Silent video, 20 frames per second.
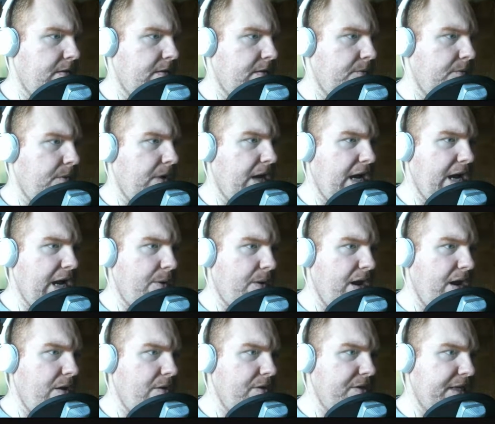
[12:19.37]
Why do I
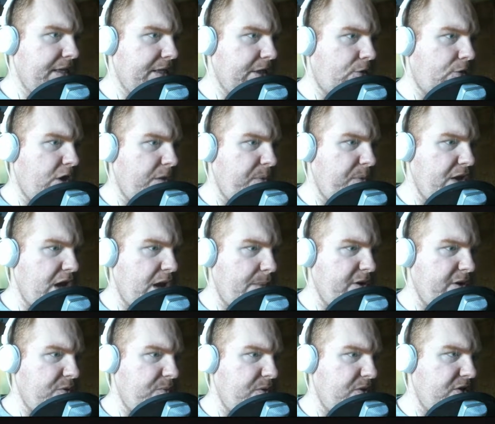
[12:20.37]
always get the creepy,
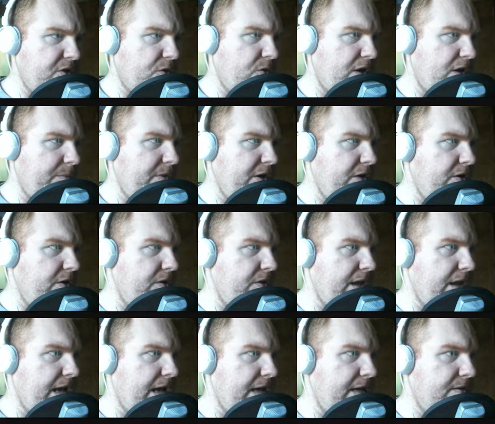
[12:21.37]
ominous music when I'm near you
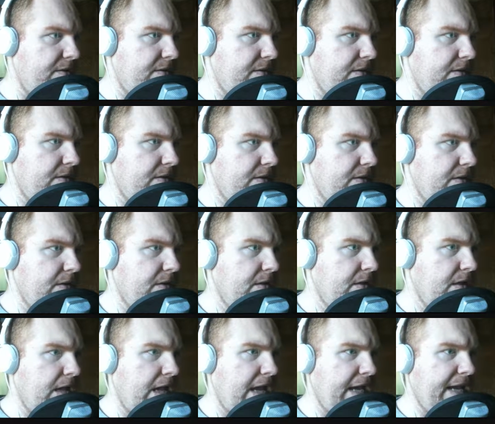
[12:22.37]
guys?
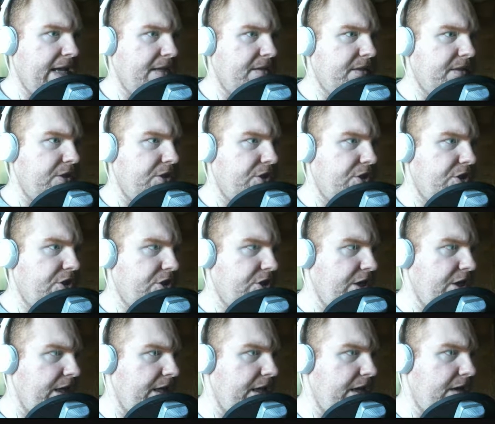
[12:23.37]
I can't see
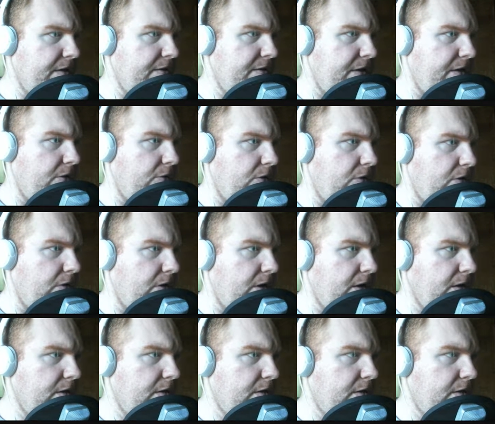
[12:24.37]
shit. There's the aurora.